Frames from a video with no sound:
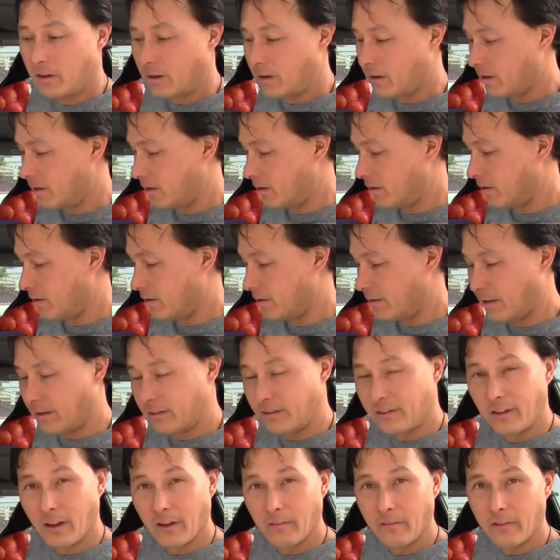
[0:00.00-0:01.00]
and uh,
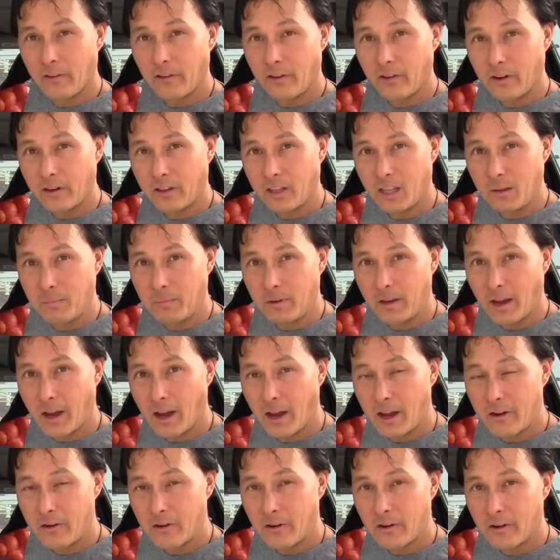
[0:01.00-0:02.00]
that's definitely going to keep me
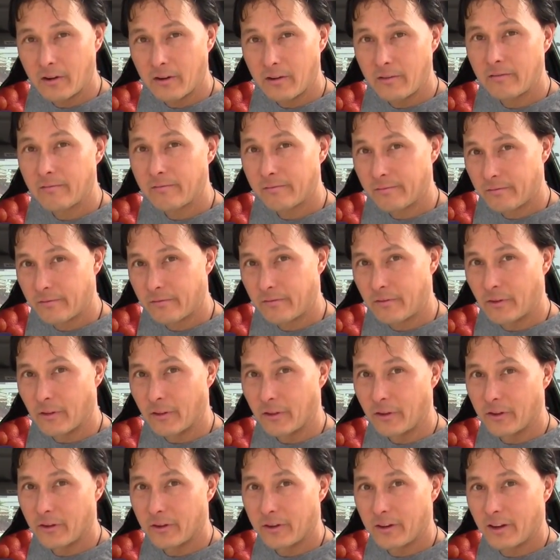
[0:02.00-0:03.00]
hydrated for
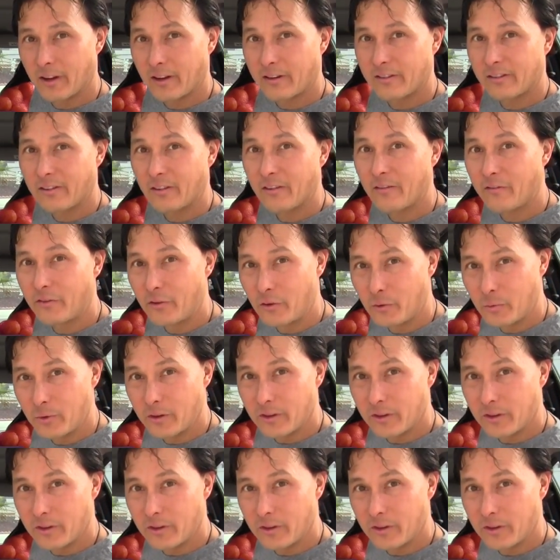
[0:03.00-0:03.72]
the good next few